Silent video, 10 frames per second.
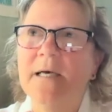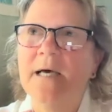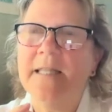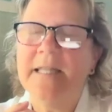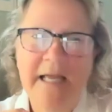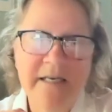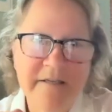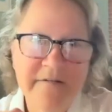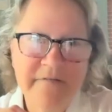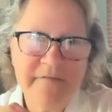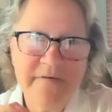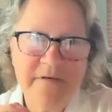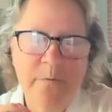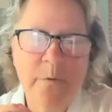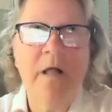at the end of
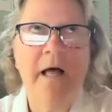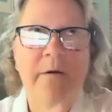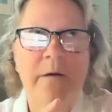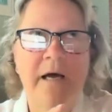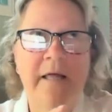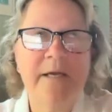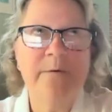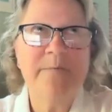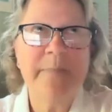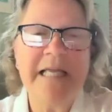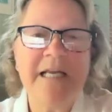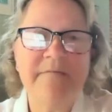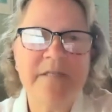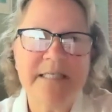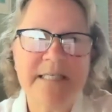well I, I think it was the beginning
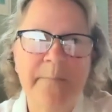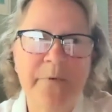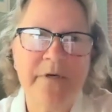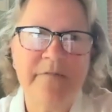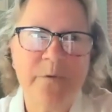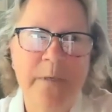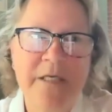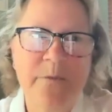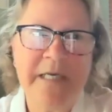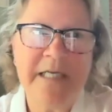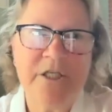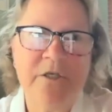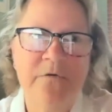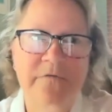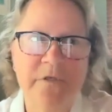of December of
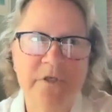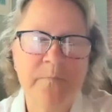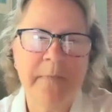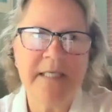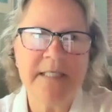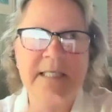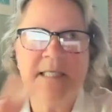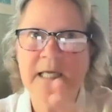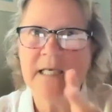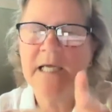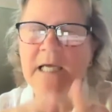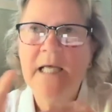2022 for 2 months and then